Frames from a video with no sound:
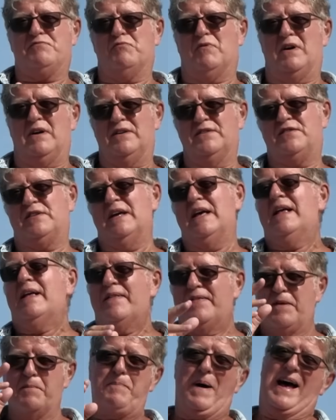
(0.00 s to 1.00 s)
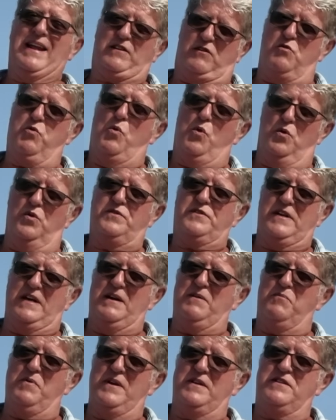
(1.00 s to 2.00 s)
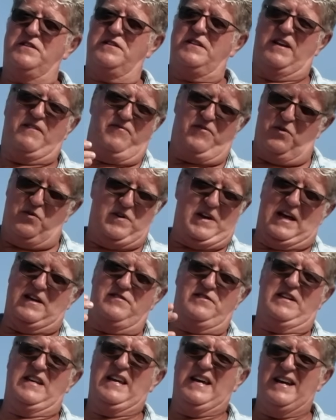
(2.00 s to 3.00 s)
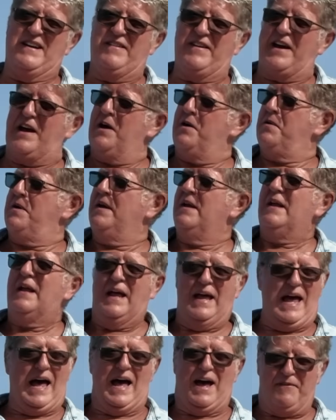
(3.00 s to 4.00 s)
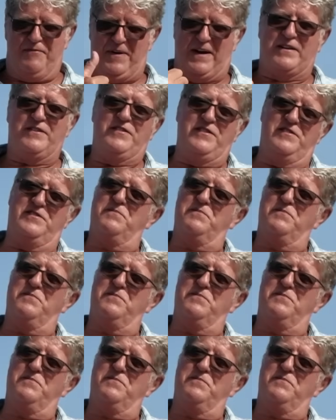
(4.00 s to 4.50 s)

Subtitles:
was the bad quarter, which they forecast a year ago. Factories